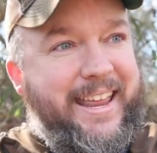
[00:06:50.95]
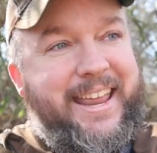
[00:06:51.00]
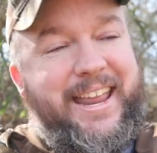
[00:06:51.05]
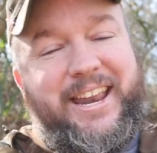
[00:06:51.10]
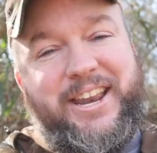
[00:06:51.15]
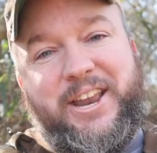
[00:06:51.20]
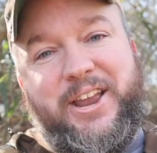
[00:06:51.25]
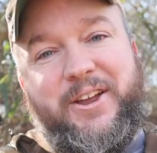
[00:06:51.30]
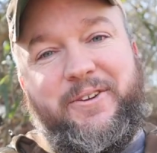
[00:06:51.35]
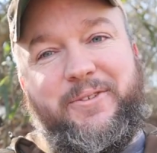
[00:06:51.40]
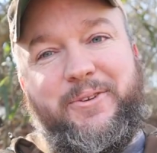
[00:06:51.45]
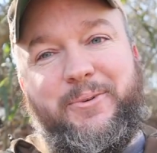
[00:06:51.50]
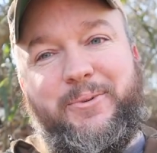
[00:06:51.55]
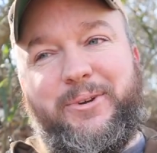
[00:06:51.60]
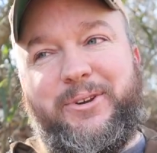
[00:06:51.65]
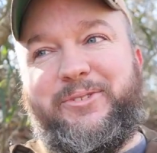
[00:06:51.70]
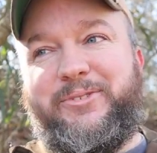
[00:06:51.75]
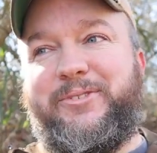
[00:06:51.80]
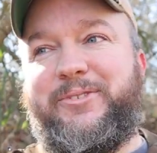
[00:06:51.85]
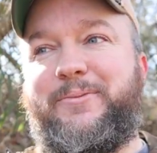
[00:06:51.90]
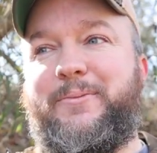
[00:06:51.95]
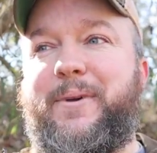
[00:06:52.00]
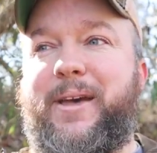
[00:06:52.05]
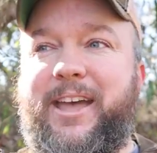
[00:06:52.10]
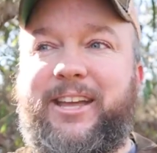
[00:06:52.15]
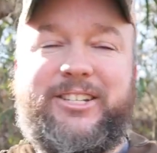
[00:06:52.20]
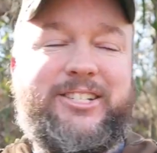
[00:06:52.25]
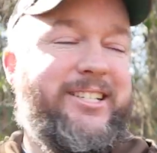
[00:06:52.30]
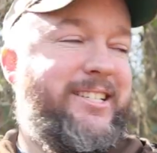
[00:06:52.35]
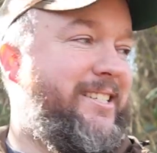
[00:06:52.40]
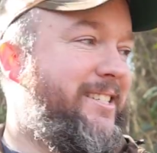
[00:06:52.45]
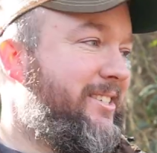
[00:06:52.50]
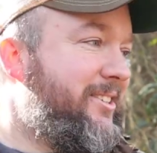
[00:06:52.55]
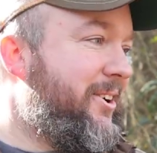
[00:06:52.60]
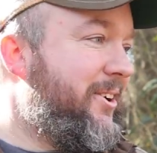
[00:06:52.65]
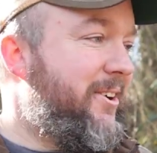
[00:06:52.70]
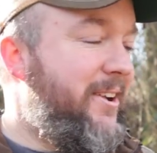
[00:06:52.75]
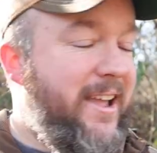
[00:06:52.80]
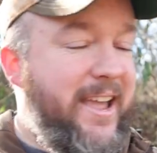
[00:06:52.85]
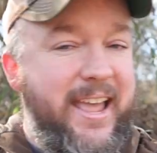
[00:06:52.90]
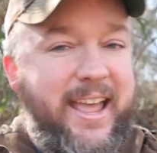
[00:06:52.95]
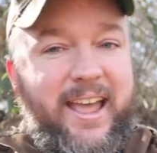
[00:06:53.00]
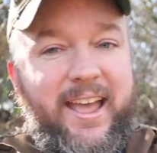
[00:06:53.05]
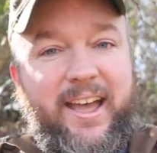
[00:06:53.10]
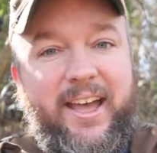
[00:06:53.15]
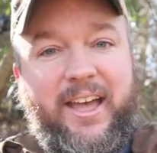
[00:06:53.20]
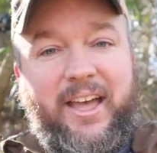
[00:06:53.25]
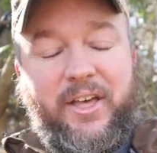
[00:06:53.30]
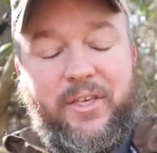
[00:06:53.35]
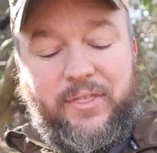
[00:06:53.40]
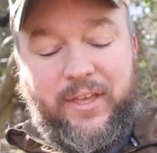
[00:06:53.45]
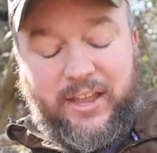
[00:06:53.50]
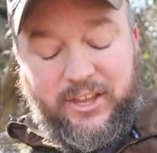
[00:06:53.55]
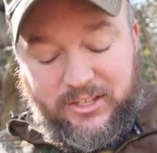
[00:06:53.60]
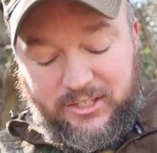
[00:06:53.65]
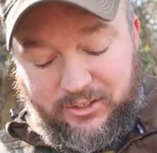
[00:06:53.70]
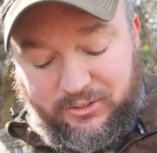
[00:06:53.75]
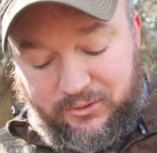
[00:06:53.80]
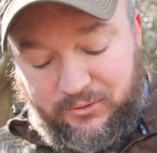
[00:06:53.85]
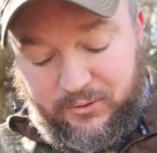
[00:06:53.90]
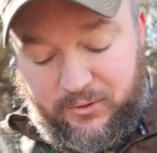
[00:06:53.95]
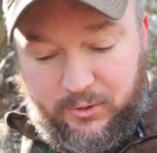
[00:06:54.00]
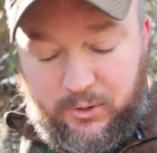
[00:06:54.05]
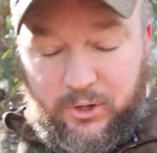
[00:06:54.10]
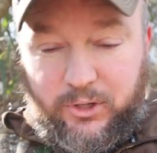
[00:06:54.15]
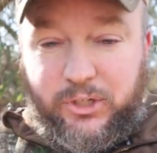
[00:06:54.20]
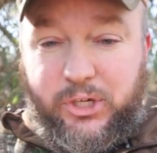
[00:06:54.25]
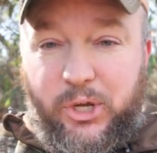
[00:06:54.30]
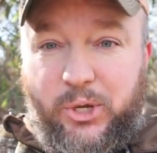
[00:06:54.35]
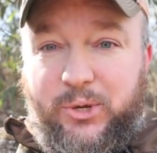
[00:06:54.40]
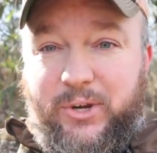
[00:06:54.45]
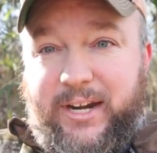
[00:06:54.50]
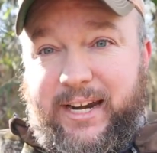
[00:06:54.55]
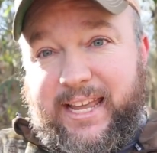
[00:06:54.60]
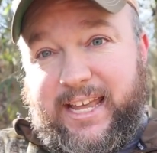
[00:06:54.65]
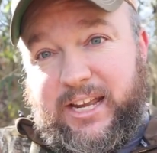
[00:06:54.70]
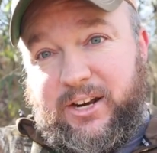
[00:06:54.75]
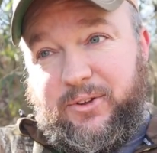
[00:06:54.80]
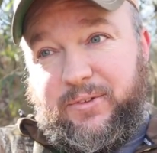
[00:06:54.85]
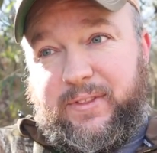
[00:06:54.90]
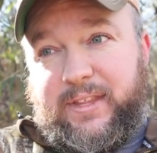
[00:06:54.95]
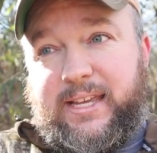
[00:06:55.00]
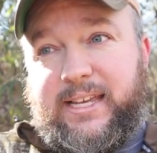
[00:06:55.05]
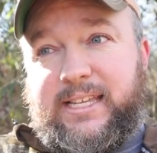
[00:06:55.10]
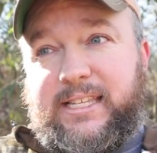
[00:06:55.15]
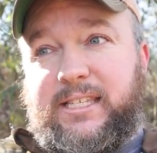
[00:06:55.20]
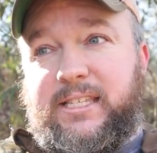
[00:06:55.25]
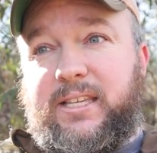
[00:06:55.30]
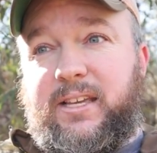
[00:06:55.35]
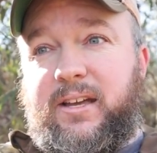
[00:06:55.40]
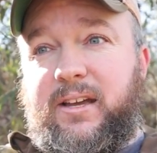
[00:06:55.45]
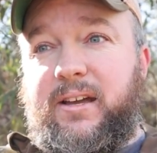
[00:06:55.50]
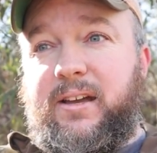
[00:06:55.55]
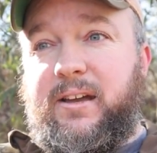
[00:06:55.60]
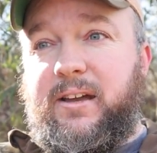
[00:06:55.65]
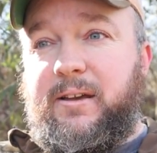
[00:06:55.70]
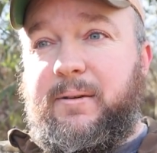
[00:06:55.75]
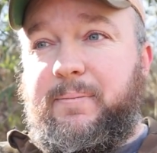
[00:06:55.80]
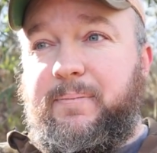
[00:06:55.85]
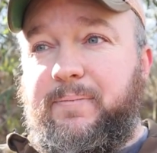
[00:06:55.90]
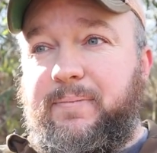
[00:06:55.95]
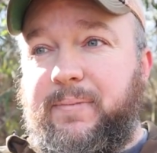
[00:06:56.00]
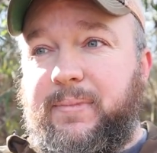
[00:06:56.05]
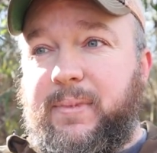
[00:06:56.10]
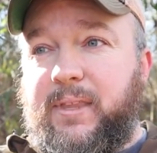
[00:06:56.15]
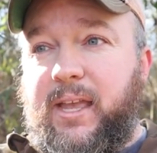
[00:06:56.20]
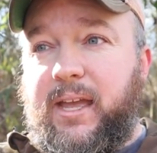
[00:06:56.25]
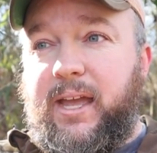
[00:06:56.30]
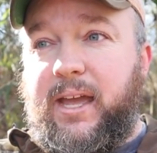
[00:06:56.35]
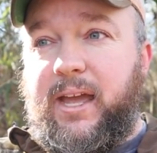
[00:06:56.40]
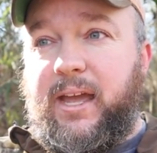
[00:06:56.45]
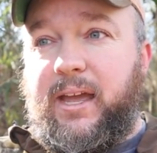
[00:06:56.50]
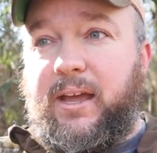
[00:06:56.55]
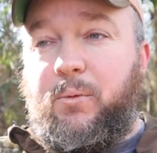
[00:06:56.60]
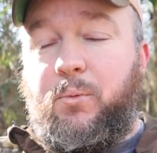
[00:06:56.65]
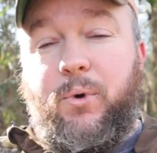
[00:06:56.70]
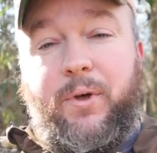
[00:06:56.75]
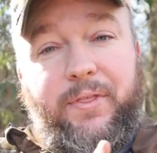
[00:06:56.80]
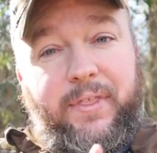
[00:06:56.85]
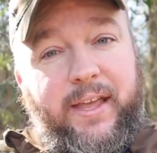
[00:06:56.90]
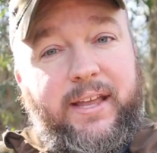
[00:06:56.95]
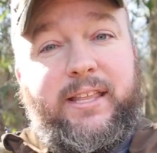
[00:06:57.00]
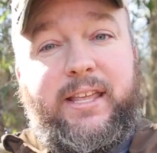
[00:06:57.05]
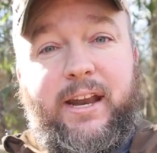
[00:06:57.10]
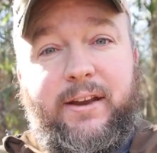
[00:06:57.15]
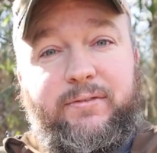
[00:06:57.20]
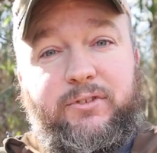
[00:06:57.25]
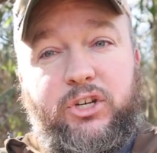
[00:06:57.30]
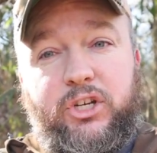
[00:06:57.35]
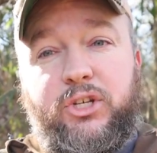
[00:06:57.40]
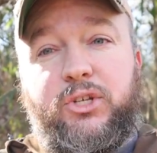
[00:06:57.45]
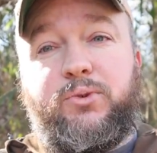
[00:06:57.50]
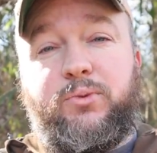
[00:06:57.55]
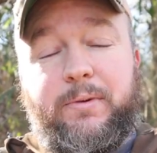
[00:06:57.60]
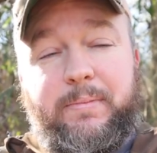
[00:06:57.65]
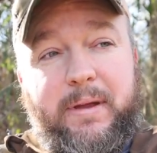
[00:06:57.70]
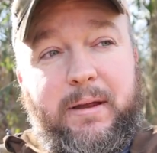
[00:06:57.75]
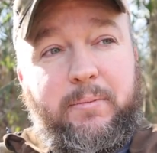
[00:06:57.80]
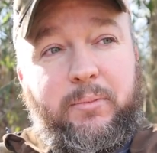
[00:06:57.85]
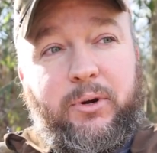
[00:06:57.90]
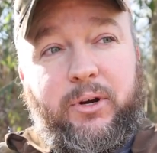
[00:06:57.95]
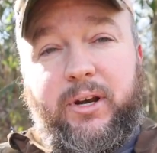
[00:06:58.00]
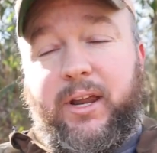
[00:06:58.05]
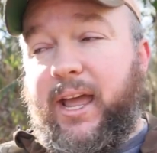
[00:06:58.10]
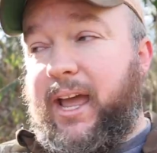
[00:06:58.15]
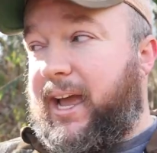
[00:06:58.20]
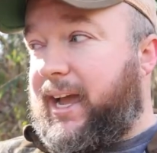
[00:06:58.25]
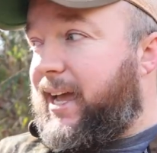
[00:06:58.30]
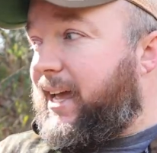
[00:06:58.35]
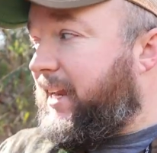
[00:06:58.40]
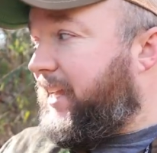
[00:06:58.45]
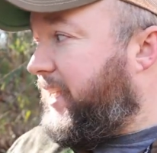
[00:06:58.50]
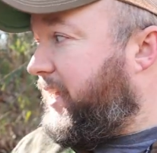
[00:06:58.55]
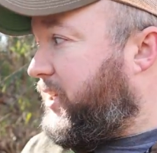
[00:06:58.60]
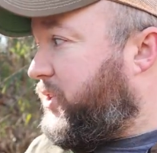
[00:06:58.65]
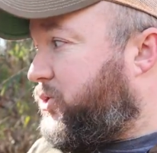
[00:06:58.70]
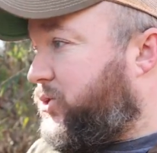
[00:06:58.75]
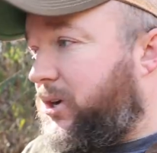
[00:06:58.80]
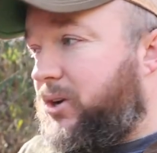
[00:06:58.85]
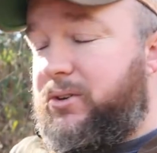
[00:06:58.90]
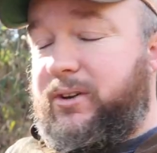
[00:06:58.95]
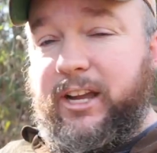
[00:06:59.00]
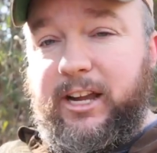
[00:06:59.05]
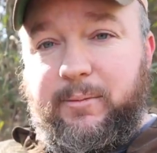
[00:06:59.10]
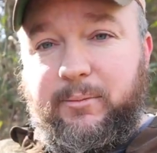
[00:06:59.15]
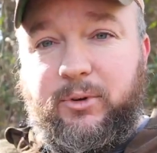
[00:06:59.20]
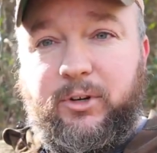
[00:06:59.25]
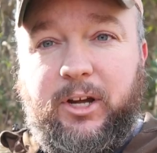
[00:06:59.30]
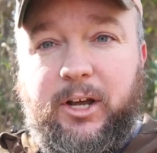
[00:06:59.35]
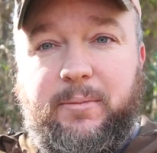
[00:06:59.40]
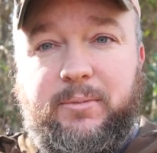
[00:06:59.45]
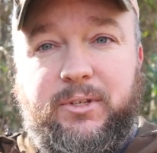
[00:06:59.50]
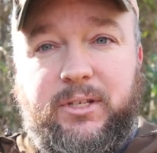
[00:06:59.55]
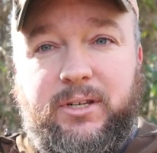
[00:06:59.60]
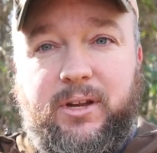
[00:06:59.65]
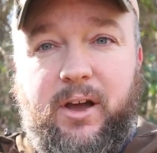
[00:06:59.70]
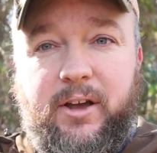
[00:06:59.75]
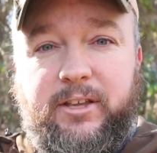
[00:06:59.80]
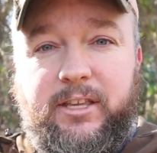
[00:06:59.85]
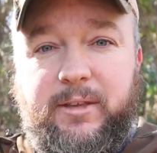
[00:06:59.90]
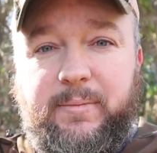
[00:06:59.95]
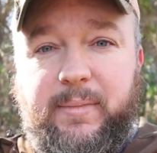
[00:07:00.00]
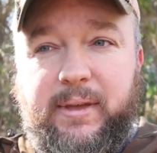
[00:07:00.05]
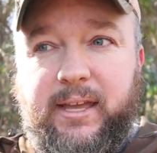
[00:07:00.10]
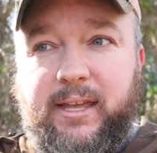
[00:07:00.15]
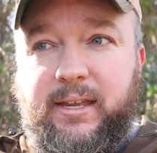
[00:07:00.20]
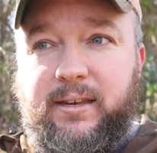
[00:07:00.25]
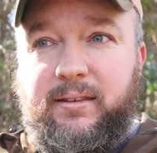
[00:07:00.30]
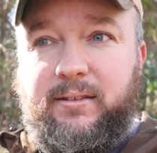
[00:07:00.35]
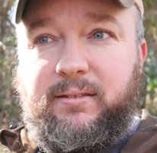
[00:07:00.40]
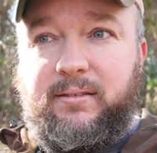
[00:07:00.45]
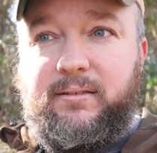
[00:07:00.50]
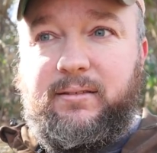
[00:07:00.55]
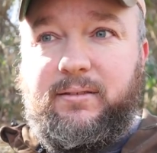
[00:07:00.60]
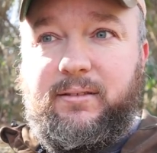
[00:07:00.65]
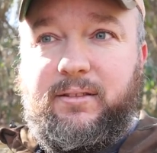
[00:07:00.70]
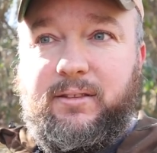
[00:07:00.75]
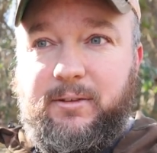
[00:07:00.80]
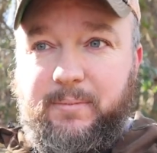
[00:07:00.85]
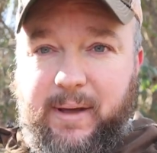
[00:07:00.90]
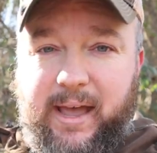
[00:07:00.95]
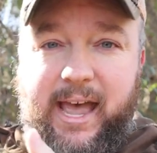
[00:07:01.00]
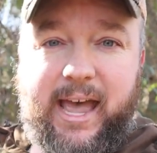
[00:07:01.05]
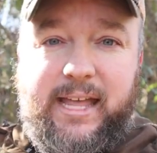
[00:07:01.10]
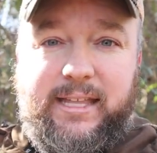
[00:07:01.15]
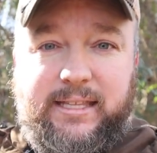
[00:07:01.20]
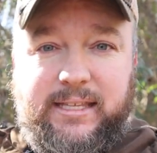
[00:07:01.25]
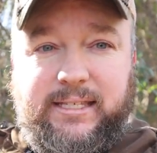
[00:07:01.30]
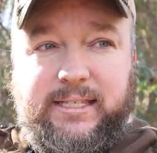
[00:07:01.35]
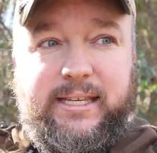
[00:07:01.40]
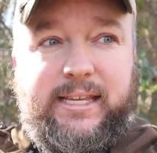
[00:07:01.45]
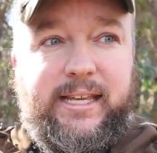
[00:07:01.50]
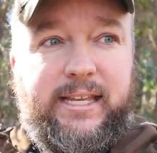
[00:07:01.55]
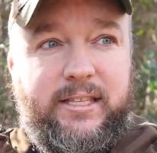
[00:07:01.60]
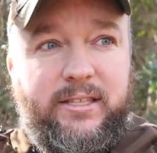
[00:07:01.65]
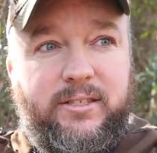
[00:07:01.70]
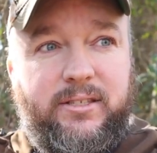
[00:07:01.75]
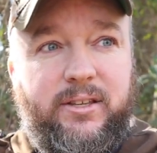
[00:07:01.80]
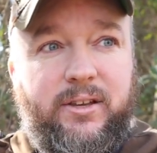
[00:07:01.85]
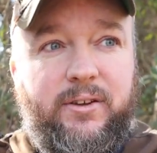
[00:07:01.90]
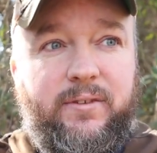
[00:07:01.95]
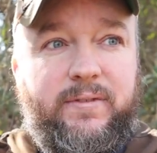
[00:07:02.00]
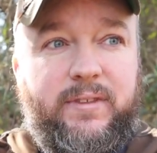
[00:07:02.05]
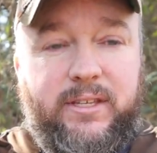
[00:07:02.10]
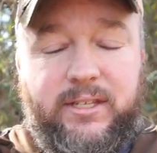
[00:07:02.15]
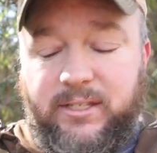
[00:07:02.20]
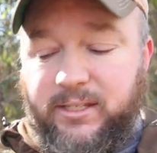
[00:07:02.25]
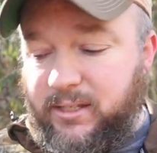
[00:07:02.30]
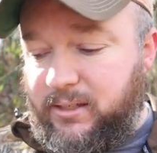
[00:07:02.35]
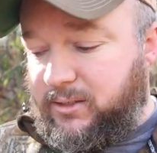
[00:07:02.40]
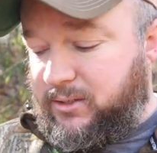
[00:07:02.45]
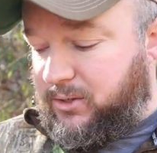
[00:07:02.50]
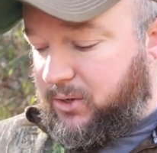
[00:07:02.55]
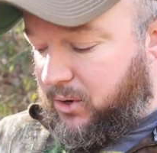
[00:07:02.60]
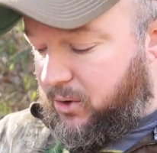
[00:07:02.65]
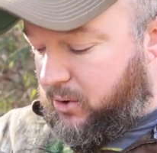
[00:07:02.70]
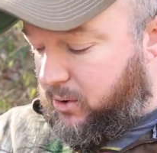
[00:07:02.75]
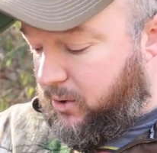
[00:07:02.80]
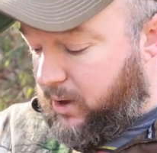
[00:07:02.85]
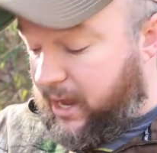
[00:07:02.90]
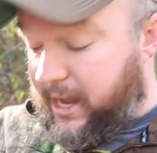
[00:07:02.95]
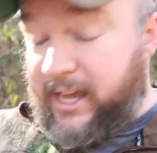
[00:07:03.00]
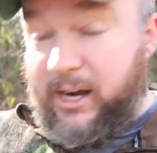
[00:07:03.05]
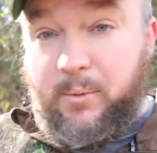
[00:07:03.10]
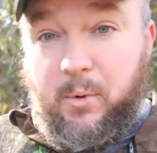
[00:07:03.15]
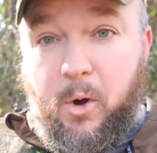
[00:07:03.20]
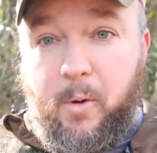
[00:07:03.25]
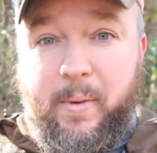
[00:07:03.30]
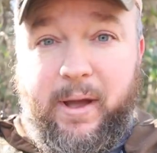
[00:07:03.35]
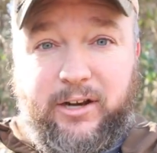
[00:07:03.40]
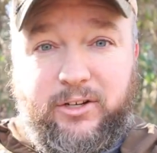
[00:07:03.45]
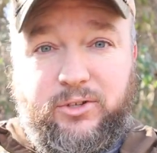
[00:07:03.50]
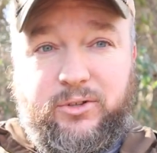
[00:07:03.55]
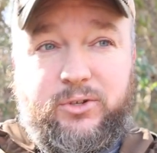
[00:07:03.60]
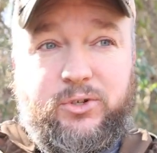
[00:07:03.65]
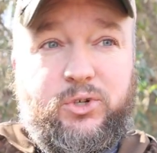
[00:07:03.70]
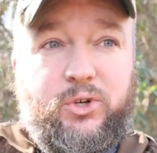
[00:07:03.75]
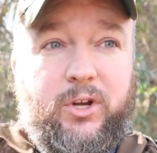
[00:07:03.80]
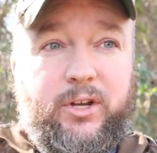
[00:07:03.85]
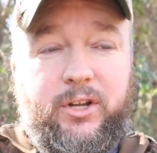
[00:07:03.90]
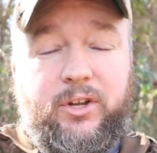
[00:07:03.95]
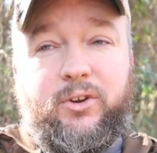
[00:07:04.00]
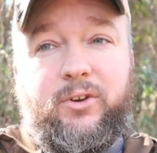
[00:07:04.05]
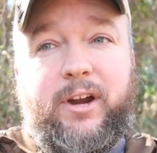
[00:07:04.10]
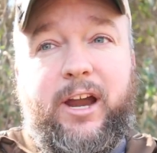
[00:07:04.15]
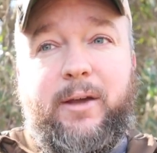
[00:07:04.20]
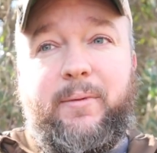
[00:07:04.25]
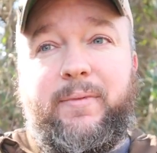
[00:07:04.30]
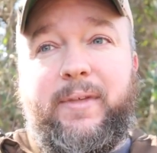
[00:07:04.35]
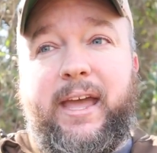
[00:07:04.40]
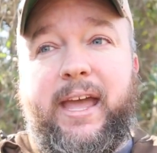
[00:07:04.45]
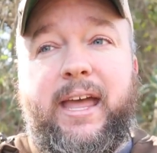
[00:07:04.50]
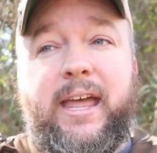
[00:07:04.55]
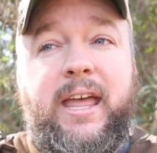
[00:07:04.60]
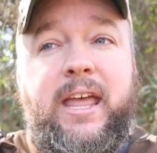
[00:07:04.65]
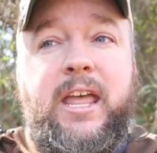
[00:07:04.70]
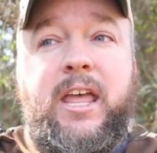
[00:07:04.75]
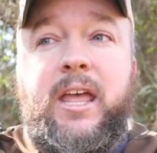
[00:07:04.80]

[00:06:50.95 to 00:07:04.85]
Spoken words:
I never would have imagined. So thanks for tuning in on this. One thing that I've just remembered, I got to get a trail camera up to document the behind the scenes of this, so I got to walk back to the truck and grab that.